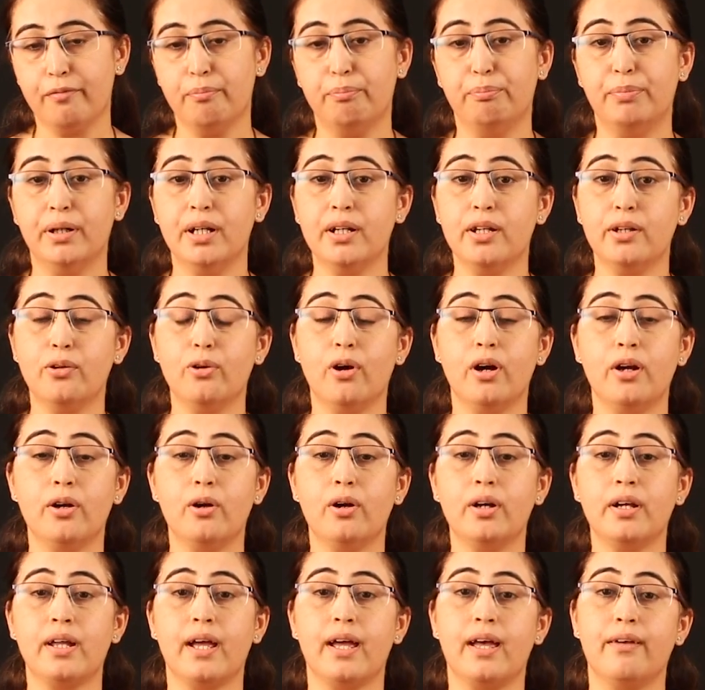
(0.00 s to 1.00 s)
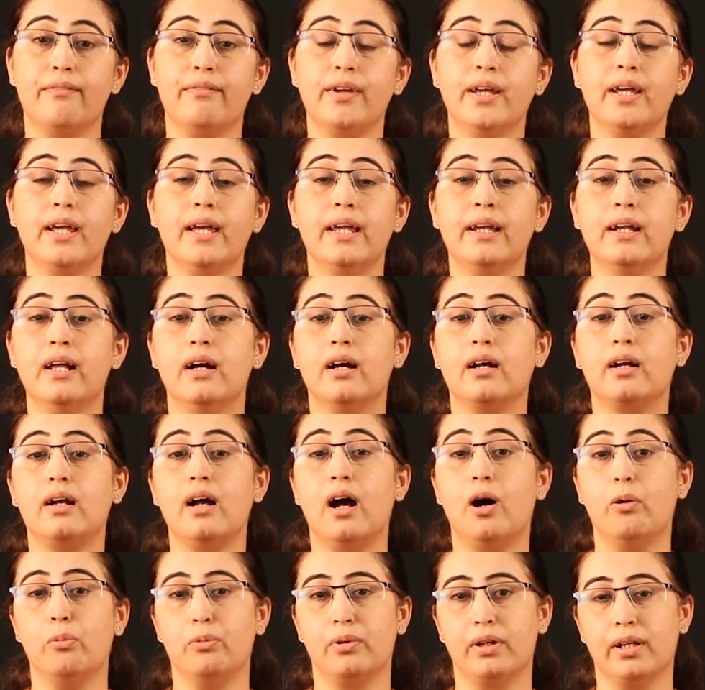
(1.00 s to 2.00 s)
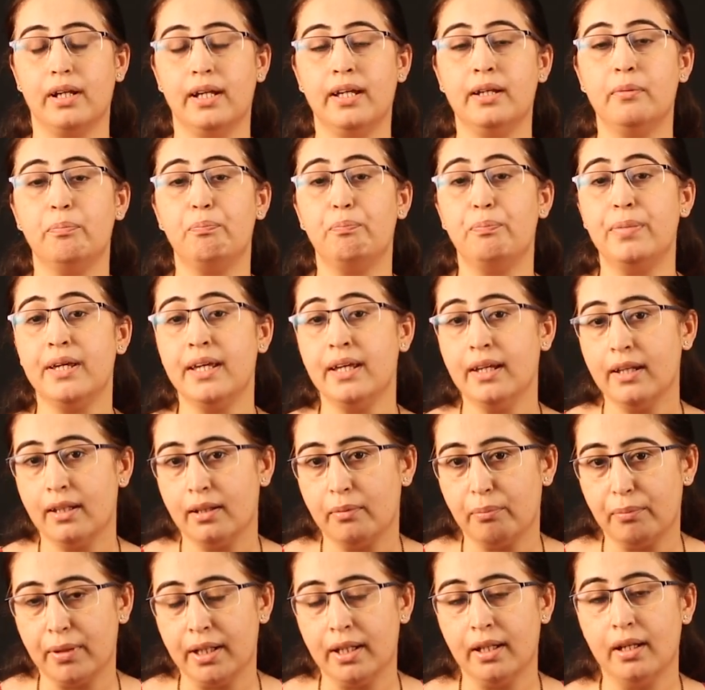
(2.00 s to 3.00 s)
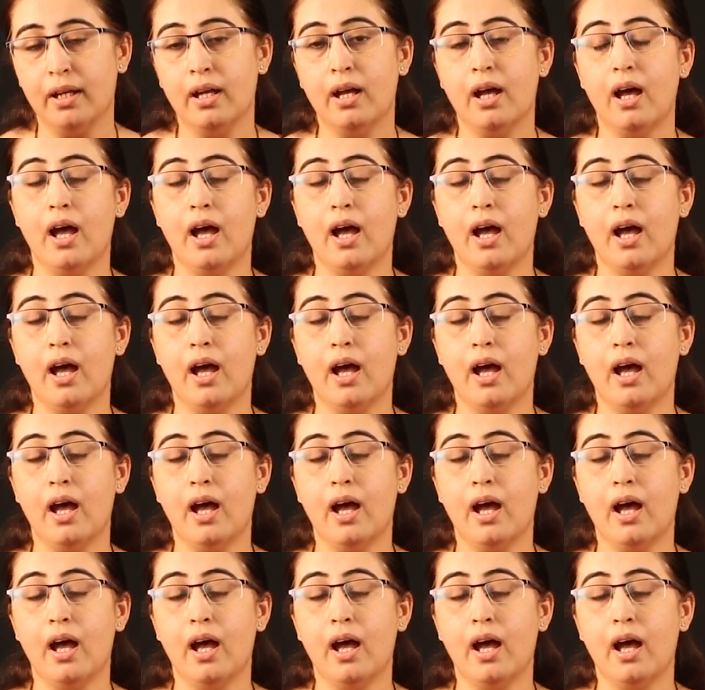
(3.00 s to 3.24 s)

But you are not having an account in PNB